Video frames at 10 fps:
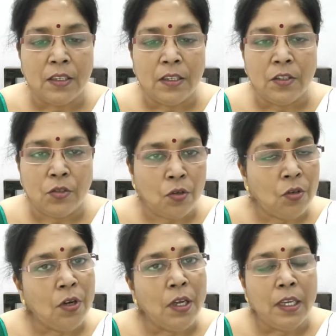
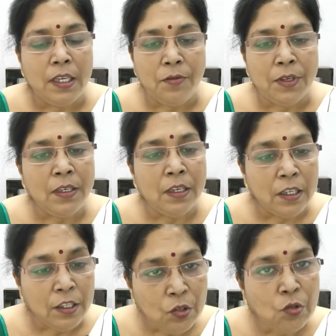So even
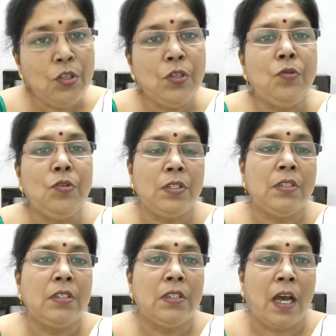you use
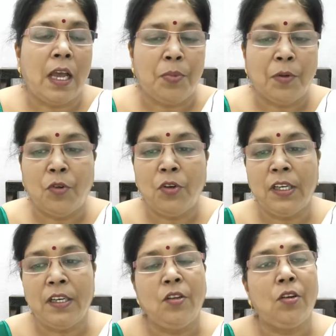hyperbole
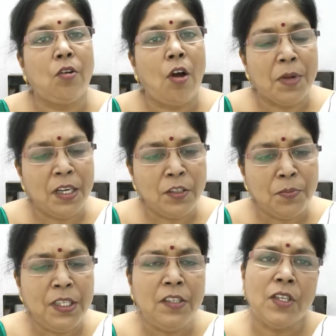in your common
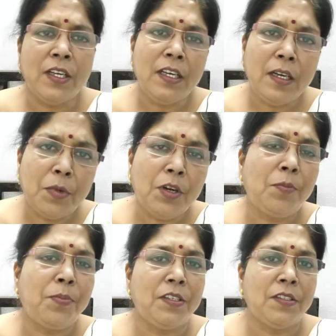speech, and a number
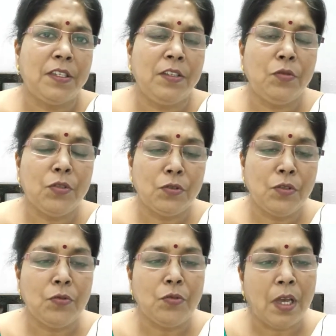of person used to
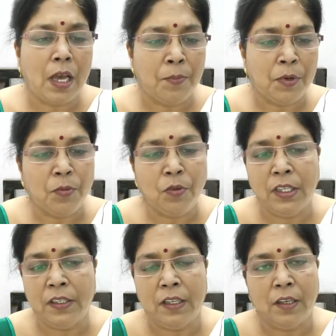use
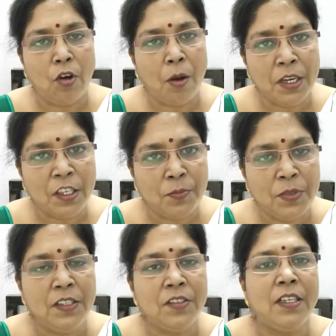hyperbole in their common
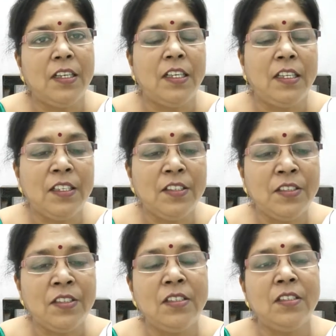speech, and it
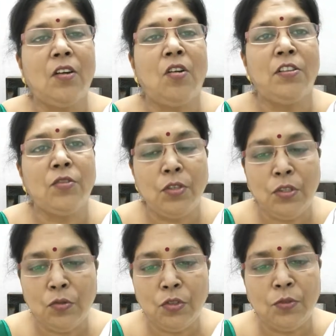is also
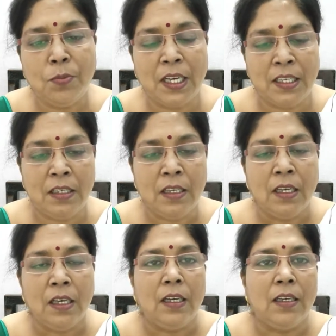used by
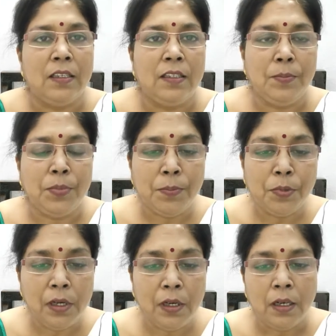the
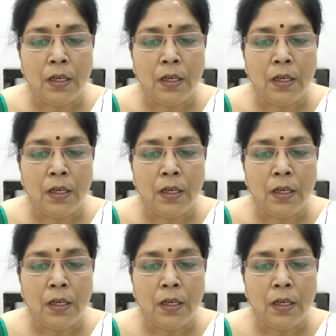people